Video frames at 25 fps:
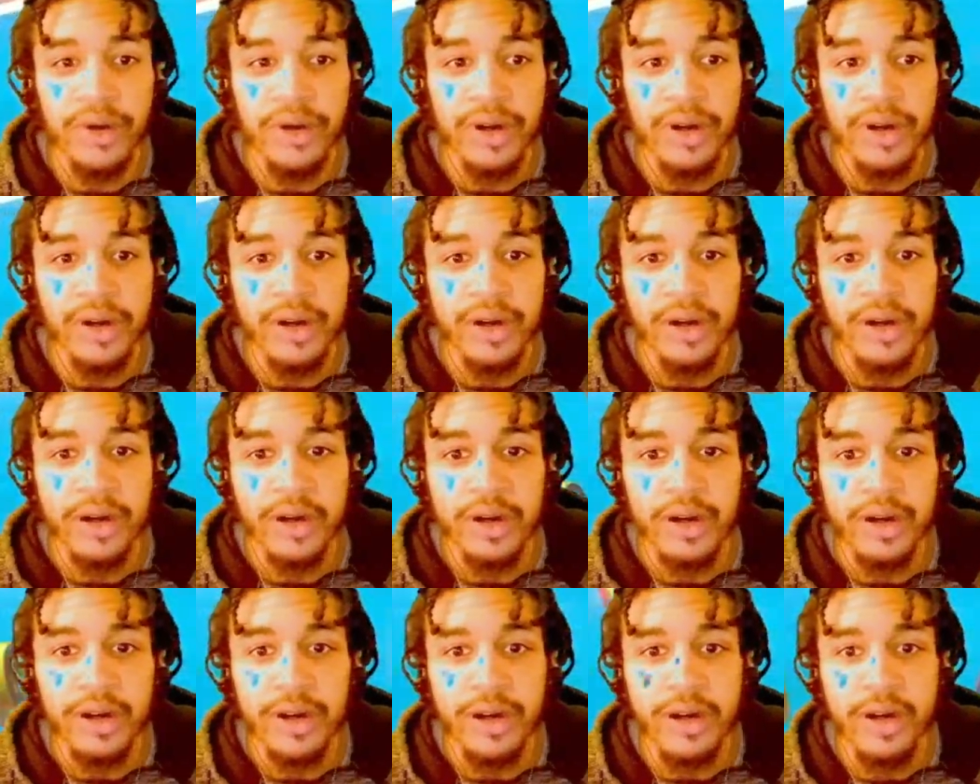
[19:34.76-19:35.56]

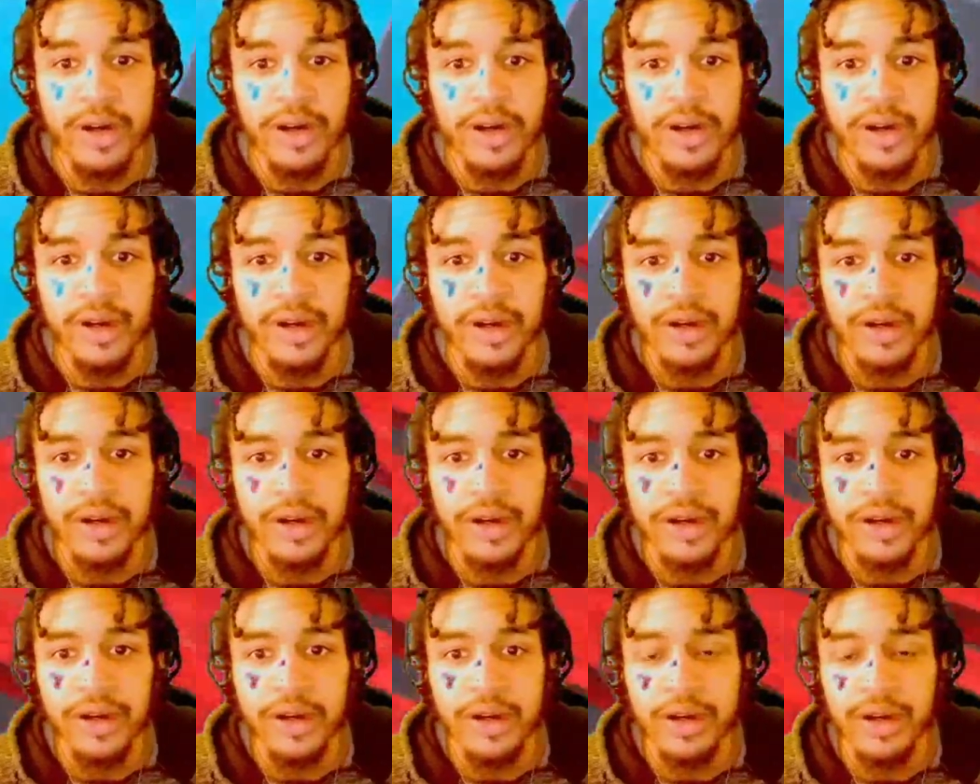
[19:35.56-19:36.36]

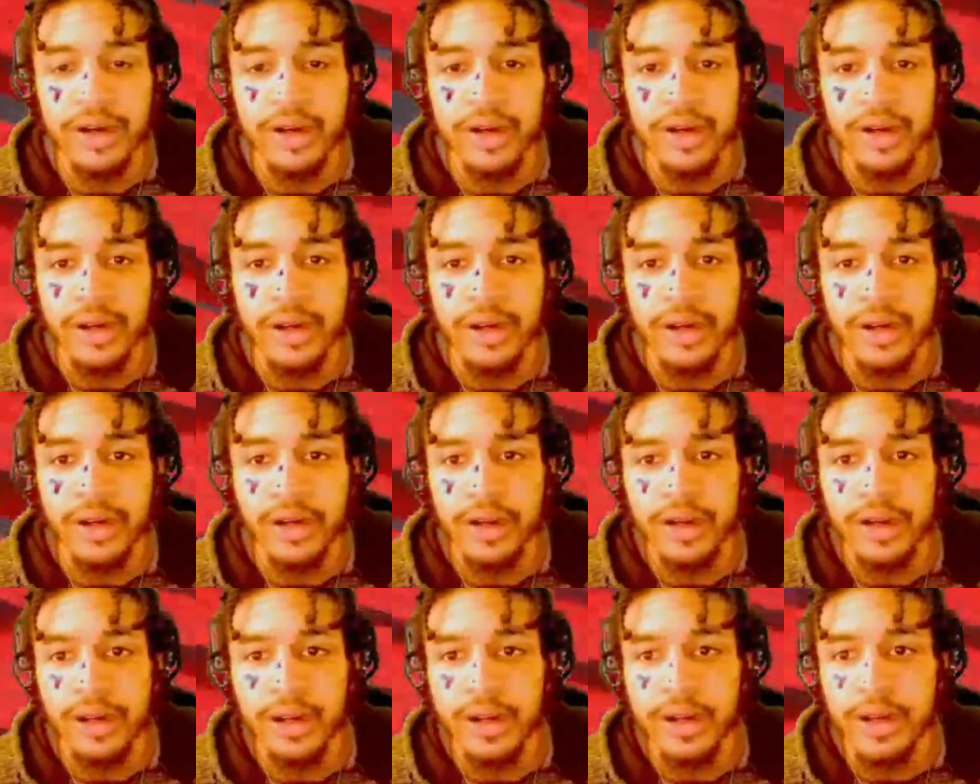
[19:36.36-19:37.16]

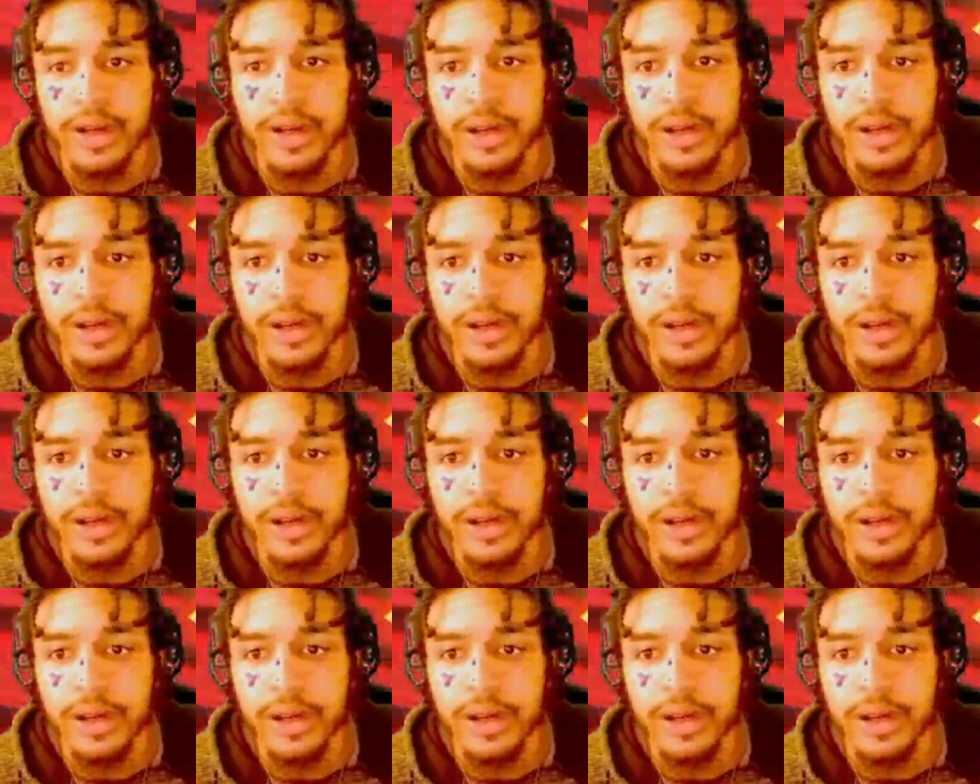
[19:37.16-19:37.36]
Nobody speaks.